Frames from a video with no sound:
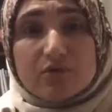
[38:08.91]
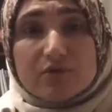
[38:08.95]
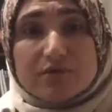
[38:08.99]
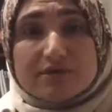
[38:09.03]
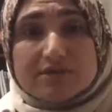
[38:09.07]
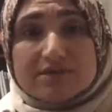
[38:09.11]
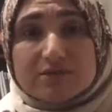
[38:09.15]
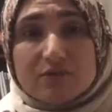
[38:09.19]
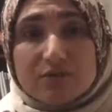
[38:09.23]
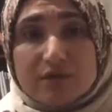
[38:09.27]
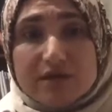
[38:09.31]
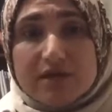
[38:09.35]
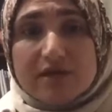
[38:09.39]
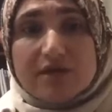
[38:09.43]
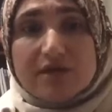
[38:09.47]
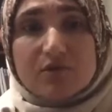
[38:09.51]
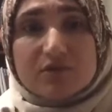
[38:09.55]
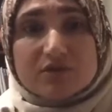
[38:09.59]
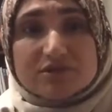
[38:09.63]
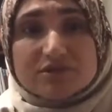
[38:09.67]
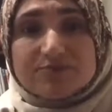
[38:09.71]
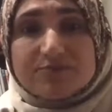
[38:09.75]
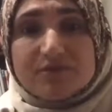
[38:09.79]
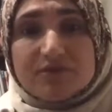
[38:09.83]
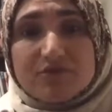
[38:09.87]
The way it was
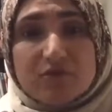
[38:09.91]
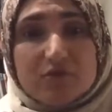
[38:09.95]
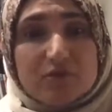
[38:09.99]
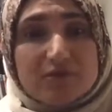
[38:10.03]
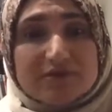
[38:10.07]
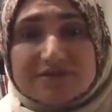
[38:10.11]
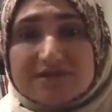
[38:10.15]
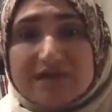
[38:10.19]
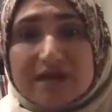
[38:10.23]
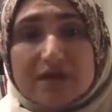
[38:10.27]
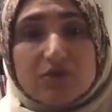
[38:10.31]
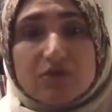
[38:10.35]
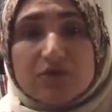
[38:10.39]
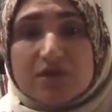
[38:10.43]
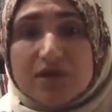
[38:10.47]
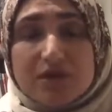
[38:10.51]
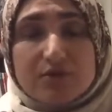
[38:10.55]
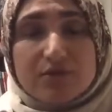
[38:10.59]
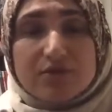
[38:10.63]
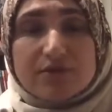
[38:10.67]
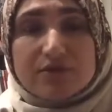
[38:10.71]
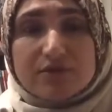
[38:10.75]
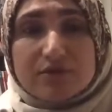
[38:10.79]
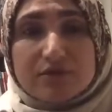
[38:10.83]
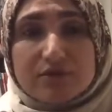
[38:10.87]
before, was that okay
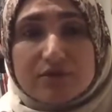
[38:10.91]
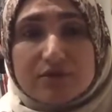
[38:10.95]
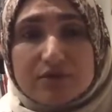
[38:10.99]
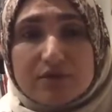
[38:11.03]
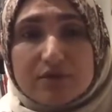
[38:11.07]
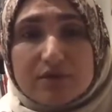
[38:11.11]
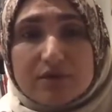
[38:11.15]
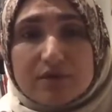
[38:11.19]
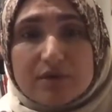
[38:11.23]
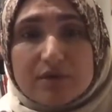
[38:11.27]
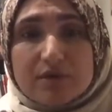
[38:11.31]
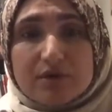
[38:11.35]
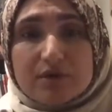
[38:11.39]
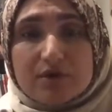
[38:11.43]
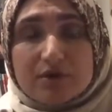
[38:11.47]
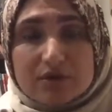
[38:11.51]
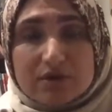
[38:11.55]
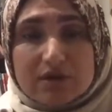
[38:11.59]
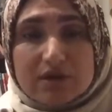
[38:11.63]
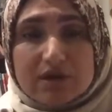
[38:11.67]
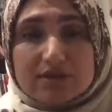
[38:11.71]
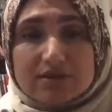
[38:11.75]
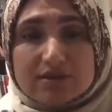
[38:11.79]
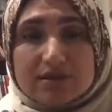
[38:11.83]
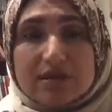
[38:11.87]
with you or
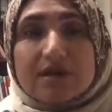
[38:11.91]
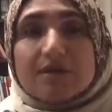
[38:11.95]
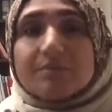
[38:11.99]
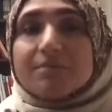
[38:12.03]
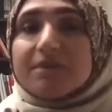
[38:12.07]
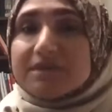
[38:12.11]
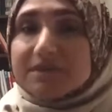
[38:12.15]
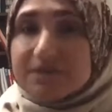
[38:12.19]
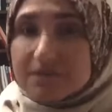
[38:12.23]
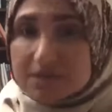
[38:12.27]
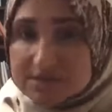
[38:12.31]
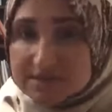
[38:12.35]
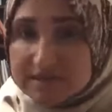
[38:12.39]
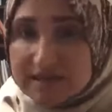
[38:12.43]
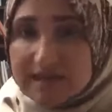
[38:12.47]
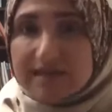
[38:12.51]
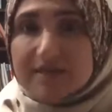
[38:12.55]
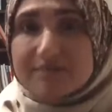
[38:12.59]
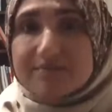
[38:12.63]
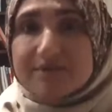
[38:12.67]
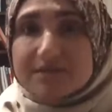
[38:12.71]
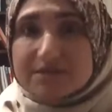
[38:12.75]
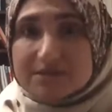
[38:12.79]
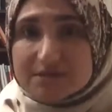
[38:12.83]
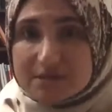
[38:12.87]
not? But there's going to
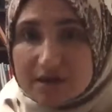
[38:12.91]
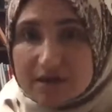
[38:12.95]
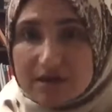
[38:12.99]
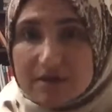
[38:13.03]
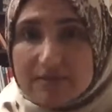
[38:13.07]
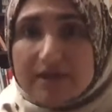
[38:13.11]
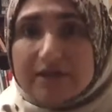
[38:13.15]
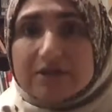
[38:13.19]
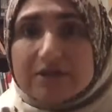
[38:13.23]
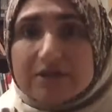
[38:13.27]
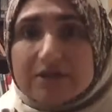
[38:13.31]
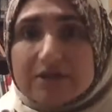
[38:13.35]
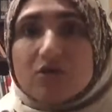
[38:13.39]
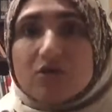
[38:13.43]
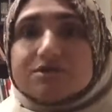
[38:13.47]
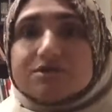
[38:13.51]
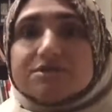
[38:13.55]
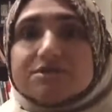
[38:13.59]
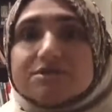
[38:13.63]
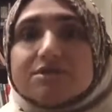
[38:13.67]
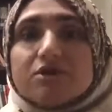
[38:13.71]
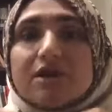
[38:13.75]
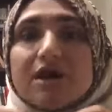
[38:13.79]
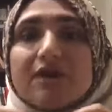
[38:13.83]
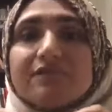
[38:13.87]
be time, and you
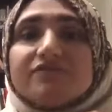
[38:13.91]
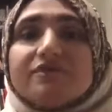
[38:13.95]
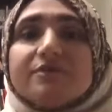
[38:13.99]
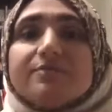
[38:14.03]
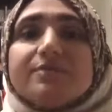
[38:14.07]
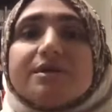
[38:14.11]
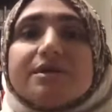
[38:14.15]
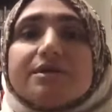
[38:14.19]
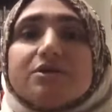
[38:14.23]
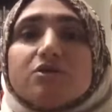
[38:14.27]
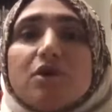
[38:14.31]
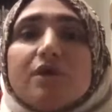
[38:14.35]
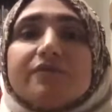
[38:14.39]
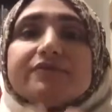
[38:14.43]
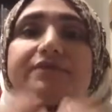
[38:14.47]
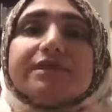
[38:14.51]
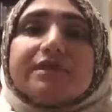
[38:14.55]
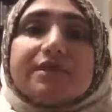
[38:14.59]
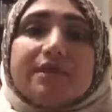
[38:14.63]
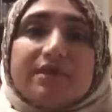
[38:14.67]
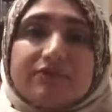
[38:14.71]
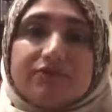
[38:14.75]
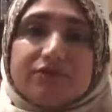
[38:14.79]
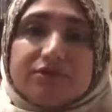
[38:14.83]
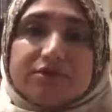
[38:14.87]
have to
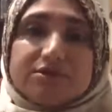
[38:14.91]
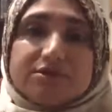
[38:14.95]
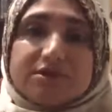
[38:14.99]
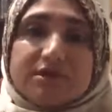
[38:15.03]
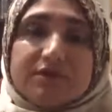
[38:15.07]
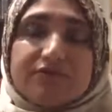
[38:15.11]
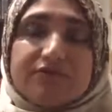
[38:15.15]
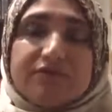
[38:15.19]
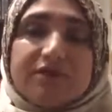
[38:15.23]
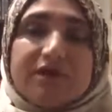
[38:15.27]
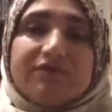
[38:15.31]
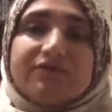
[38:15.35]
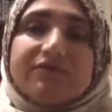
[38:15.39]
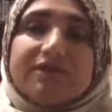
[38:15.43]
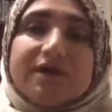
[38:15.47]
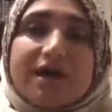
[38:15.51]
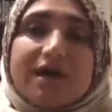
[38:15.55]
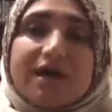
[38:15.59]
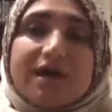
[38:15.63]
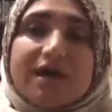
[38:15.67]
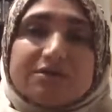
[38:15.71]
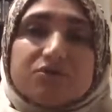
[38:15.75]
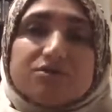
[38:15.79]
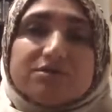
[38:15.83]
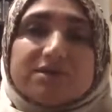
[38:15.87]
love yourself. You have to
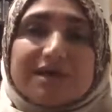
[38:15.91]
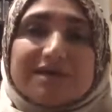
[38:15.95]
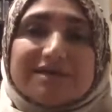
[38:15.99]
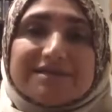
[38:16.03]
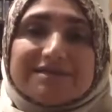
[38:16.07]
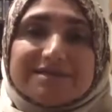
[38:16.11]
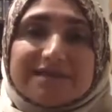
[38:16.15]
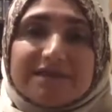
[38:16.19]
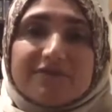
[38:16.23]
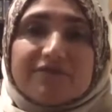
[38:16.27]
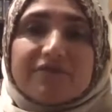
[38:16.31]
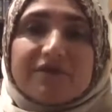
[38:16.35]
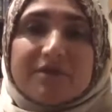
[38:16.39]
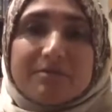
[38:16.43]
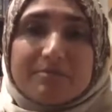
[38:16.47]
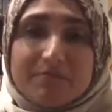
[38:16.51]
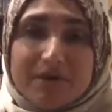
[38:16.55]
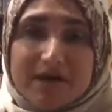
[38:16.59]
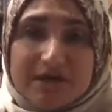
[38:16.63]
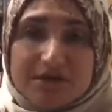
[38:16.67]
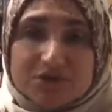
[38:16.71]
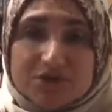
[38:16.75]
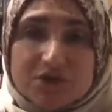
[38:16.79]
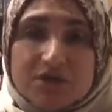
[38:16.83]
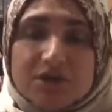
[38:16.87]
exercise
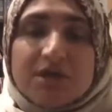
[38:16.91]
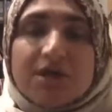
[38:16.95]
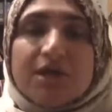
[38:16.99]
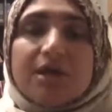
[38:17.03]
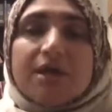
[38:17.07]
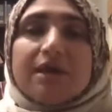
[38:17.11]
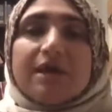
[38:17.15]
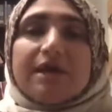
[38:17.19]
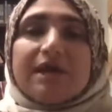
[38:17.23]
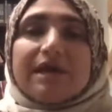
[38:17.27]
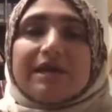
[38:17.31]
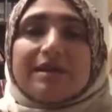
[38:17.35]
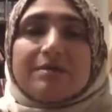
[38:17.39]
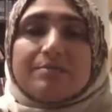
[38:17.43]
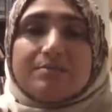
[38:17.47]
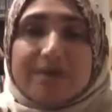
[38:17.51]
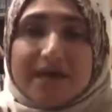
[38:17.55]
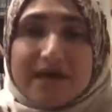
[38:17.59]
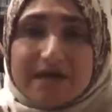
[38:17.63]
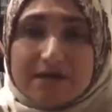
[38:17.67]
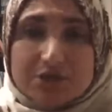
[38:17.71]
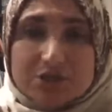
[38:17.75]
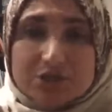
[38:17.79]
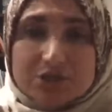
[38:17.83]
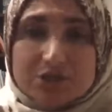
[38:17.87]
self-compassion and
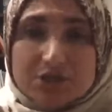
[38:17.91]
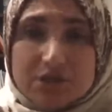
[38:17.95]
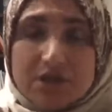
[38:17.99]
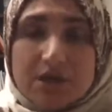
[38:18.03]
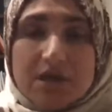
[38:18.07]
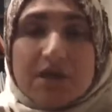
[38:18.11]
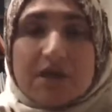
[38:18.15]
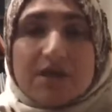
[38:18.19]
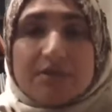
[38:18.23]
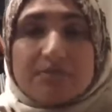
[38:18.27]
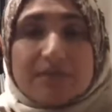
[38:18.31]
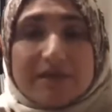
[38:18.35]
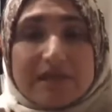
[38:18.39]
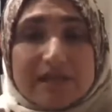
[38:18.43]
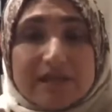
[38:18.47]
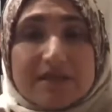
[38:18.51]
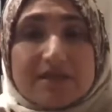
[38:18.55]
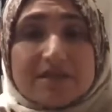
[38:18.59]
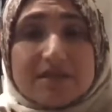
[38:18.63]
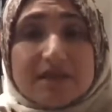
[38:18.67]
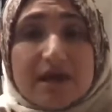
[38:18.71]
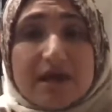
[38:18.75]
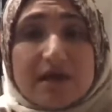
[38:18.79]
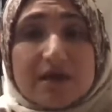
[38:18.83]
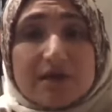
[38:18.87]
passion, meaning
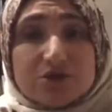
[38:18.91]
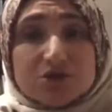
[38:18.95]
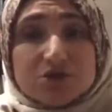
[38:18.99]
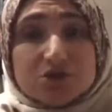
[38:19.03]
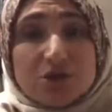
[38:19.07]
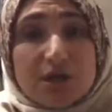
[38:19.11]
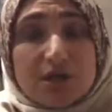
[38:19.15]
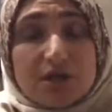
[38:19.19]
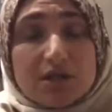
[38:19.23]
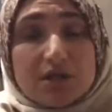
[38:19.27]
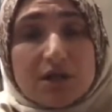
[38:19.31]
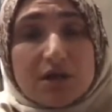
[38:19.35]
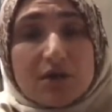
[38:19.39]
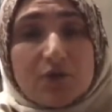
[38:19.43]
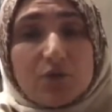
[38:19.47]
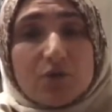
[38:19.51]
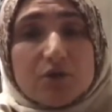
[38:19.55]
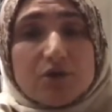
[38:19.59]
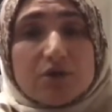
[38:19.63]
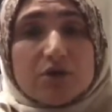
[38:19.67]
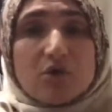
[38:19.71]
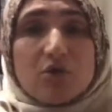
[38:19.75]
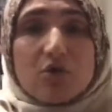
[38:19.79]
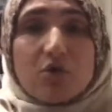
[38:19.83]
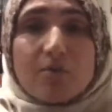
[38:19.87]
that inshallah, when you
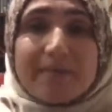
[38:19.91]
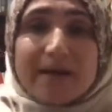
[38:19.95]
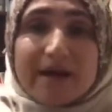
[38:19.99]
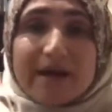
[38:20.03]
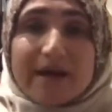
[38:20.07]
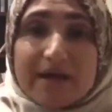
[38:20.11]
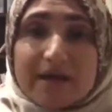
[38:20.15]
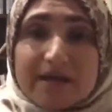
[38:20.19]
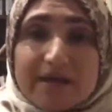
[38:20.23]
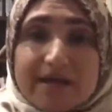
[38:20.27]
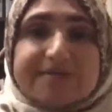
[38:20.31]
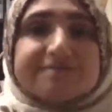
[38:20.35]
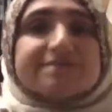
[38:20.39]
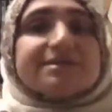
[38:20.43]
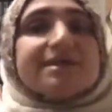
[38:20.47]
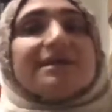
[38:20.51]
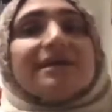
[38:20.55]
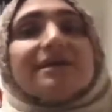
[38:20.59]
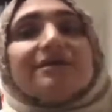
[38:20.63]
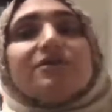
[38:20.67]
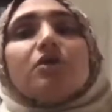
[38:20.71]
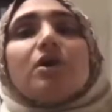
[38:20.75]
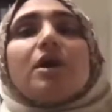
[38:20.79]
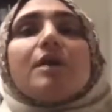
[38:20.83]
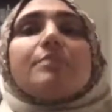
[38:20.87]
go back, it's another
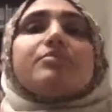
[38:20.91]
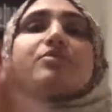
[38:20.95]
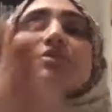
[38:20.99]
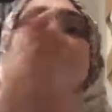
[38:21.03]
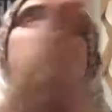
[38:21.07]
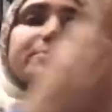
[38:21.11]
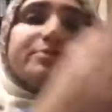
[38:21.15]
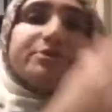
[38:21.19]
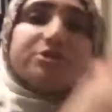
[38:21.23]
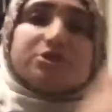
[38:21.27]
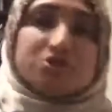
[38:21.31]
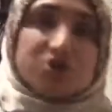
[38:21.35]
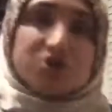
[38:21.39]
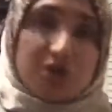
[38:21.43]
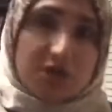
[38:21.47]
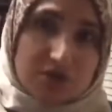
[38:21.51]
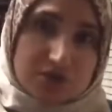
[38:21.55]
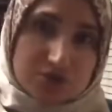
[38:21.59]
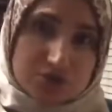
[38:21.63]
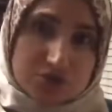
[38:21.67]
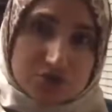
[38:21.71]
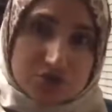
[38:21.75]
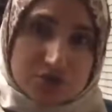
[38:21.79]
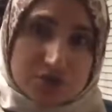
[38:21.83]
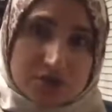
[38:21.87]
abrupt
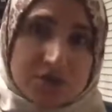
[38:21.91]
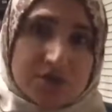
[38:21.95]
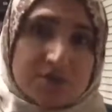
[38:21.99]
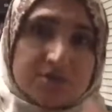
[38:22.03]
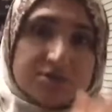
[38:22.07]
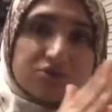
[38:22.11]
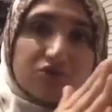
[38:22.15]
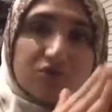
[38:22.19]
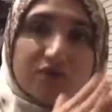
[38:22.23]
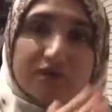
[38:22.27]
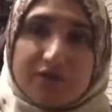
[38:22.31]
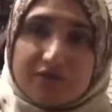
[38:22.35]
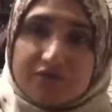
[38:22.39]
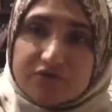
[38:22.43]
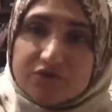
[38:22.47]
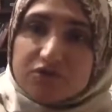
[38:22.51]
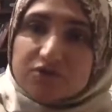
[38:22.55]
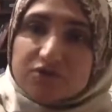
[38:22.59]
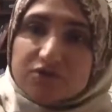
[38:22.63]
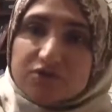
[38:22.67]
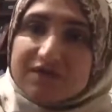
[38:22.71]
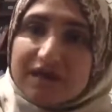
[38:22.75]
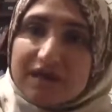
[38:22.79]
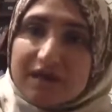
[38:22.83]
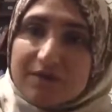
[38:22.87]
change. So give your
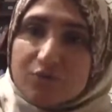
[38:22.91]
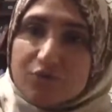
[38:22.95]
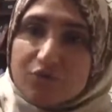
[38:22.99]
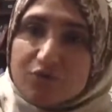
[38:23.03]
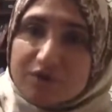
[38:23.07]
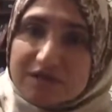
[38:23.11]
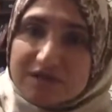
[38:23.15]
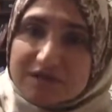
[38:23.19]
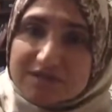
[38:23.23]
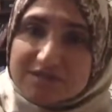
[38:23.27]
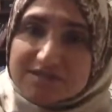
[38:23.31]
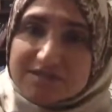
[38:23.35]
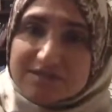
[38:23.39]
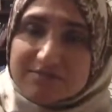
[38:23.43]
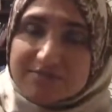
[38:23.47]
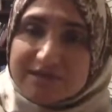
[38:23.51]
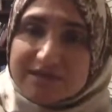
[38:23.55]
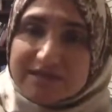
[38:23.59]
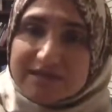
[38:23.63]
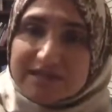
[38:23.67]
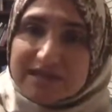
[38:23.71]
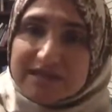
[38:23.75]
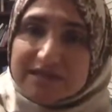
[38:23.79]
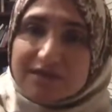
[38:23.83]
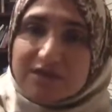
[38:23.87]
time weeks to be
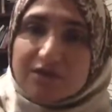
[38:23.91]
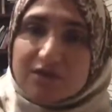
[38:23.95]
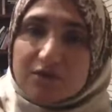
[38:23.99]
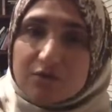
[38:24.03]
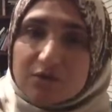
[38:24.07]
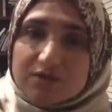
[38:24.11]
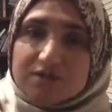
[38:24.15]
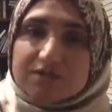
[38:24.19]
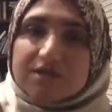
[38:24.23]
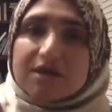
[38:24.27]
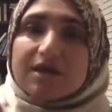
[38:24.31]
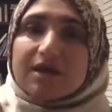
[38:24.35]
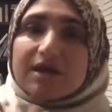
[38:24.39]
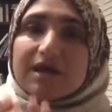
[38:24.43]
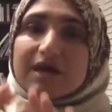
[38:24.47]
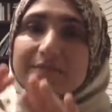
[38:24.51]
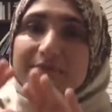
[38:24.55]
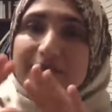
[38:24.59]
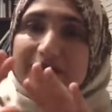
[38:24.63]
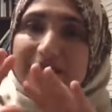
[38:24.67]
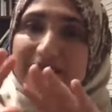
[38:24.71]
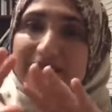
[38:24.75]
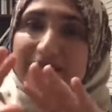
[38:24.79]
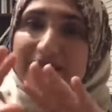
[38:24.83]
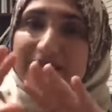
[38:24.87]
like, you know what, I'm going
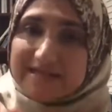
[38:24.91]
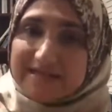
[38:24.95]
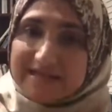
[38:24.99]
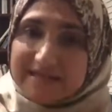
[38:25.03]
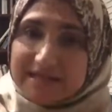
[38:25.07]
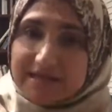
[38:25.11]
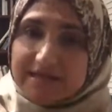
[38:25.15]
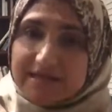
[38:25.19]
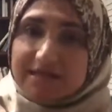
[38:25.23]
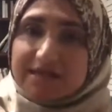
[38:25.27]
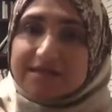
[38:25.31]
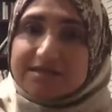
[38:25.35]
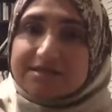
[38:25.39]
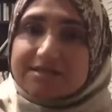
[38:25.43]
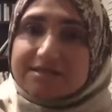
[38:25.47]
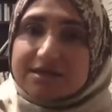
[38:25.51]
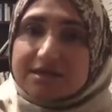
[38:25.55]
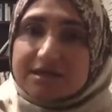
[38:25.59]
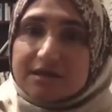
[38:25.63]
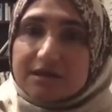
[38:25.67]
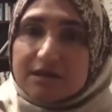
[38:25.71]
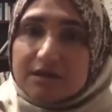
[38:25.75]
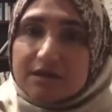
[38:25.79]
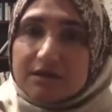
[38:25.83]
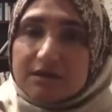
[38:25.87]
to click into
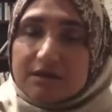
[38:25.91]
gear